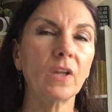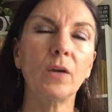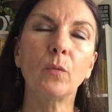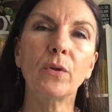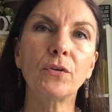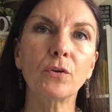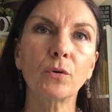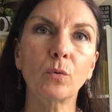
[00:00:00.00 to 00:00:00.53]

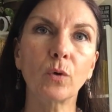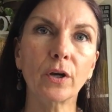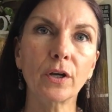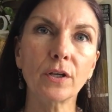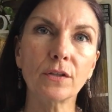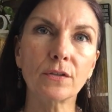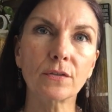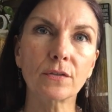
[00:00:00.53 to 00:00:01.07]
with your
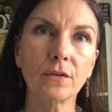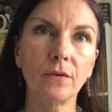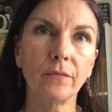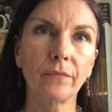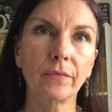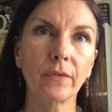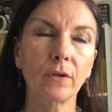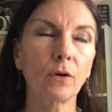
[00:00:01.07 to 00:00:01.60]
words
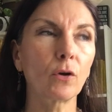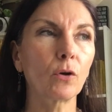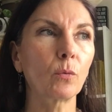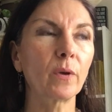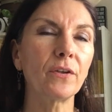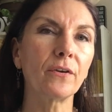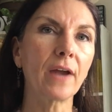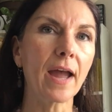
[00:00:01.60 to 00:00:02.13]
or
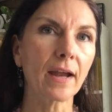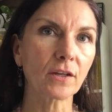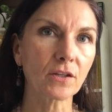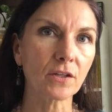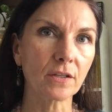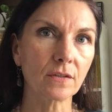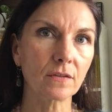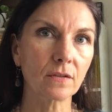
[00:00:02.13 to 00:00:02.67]
with your
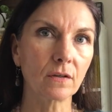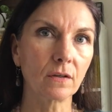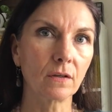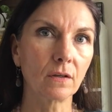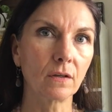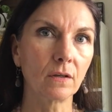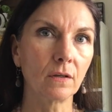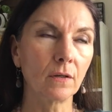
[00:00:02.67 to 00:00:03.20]
actions,
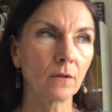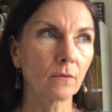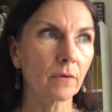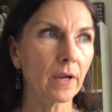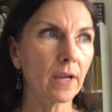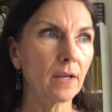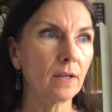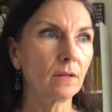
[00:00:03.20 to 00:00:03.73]

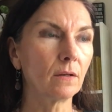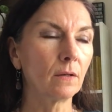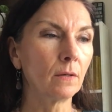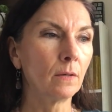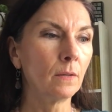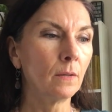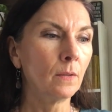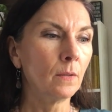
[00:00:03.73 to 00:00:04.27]
right?
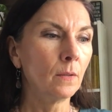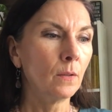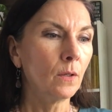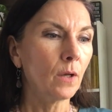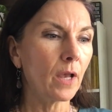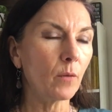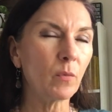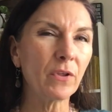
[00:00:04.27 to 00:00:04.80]

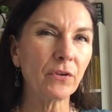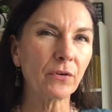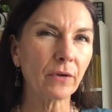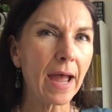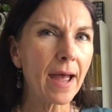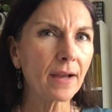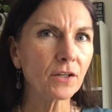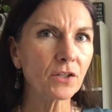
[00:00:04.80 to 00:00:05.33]
And with
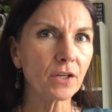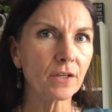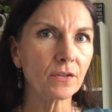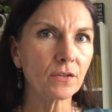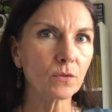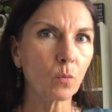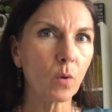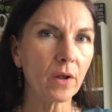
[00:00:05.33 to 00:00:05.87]
your
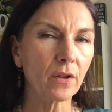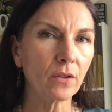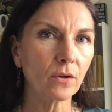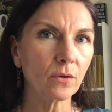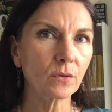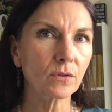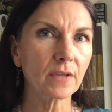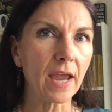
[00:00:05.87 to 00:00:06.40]
actions, what are
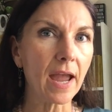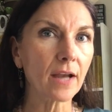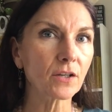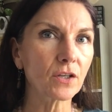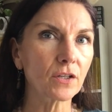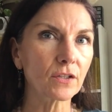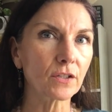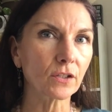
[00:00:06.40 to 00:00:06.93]
those
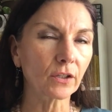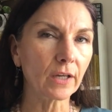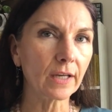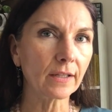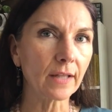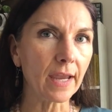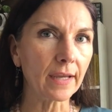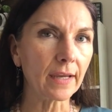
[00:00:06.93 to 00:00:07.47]
actions
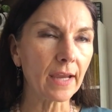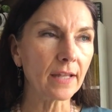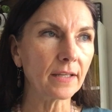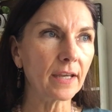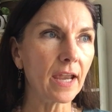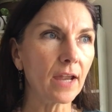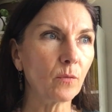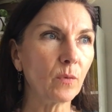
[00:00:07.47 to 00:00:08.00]
looking like? And
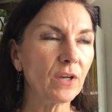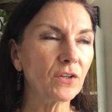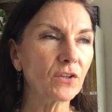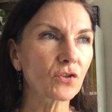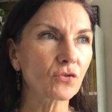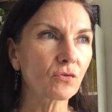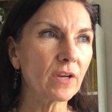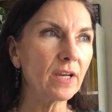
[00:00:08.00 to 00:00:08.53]
can we
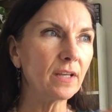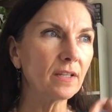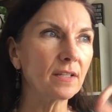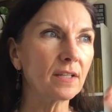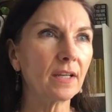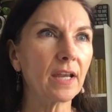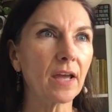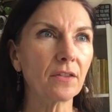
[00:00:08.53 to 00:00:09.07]
string
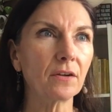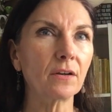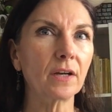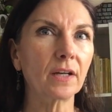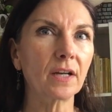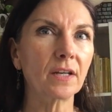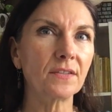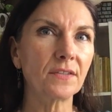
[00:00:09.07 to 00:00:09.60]
together a
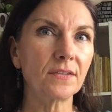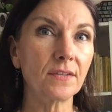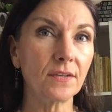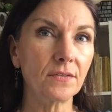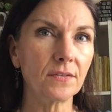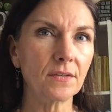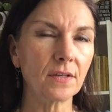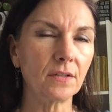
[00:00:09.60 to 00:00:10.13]

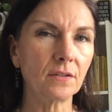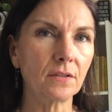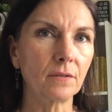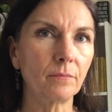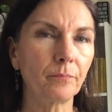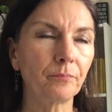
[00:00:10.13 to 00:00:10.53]
consistent,